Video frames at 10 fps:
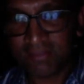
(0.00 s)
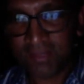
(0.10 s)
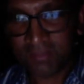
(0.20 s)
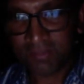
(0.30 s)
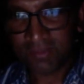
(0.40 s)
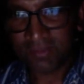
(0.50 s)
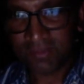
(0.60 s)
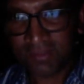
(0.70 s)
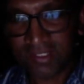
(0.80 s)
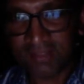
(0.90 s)
people
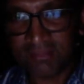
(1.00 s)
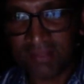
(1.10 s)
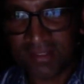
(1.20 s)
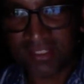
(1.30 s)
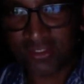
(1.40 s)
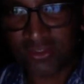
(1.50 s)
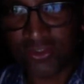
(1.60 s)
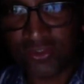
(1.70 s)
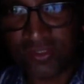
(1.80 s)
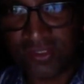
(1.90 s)
recommend that you
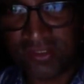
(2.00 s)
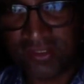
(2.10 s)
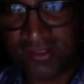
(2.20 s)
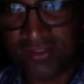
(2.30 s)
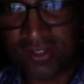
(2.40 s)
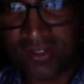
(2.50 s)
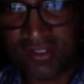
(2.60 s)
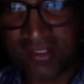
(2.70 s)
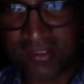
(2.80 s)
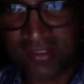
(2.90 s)
shouldn't
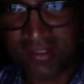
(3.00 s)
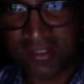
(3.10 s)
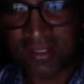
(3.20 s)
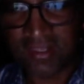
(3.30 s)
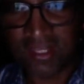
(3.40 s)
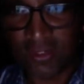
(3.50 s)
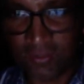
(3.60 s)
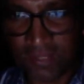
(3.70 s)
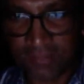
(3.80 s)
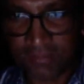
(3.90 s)
target low
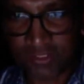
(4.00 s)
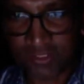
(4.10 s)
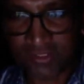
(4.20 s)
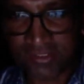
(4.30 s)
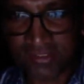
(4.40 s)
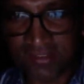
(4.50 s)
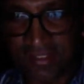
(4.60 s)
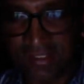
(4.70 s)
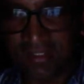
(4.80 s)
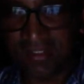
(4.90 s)
blood pressures
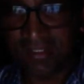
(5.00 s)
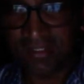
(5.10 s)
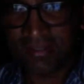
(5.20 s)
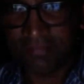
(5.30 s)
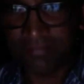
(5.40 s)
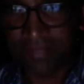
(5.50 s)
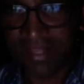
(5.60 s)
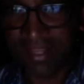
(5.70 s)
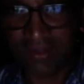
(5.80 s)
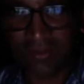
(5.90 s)
um,
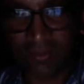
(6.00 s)
like